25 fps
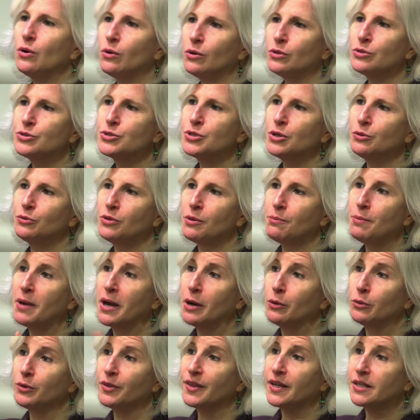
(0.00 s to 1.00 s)
also the
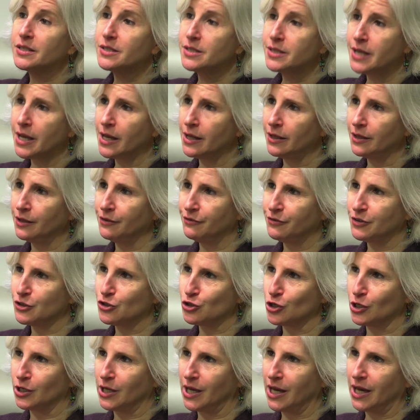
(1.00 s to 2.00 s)
power that
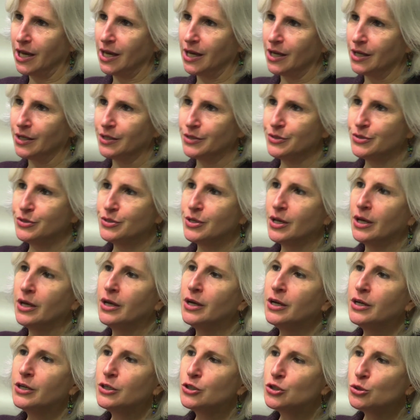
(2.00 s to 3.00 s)
television has
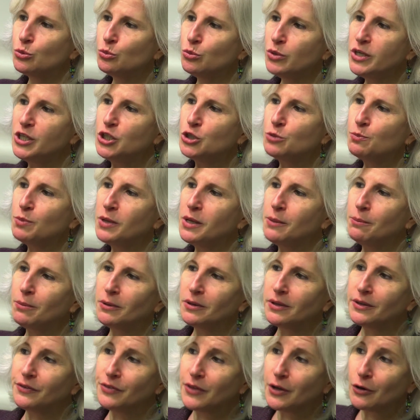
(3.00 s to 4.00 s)
to reach
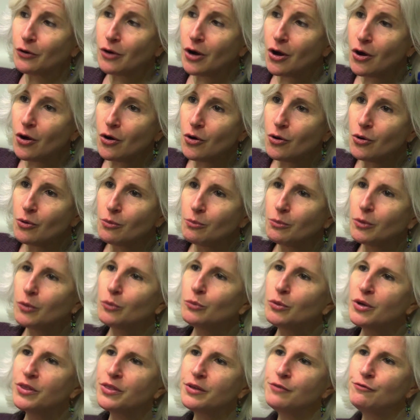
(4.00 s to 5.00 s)
people in their home
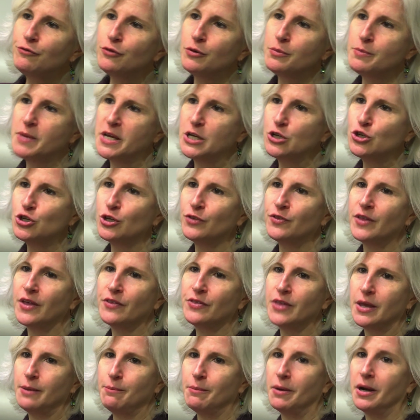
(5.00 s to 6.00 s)
with information that
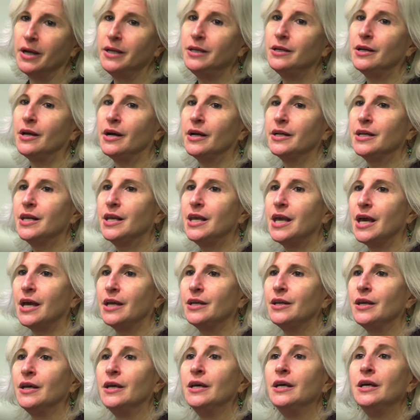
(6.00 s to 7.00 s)
they might not
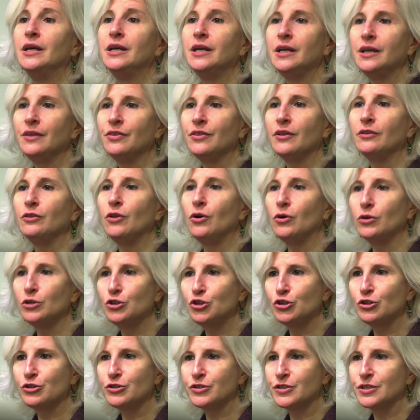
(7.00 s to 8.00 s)
get in the
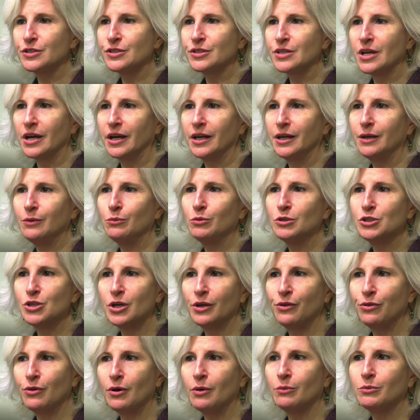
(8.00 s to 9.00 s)
larger society, which
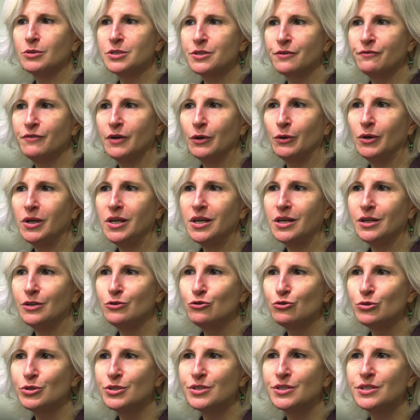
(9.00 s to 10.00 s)
I thought was a very
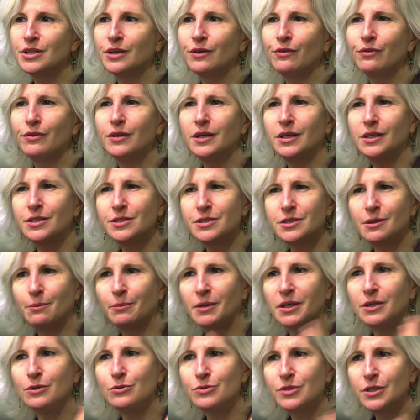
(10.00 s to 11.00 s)
interesting thing as
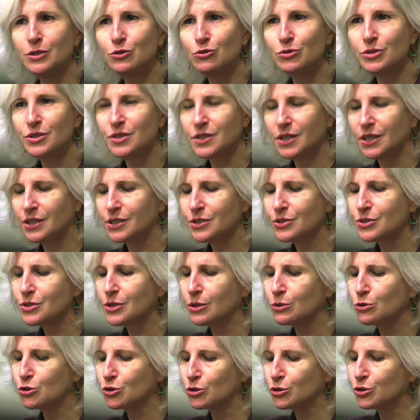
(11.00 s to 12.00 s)
somebody who's interested in
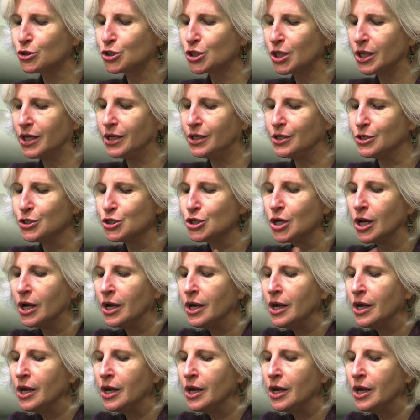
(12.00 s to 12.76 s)
social change.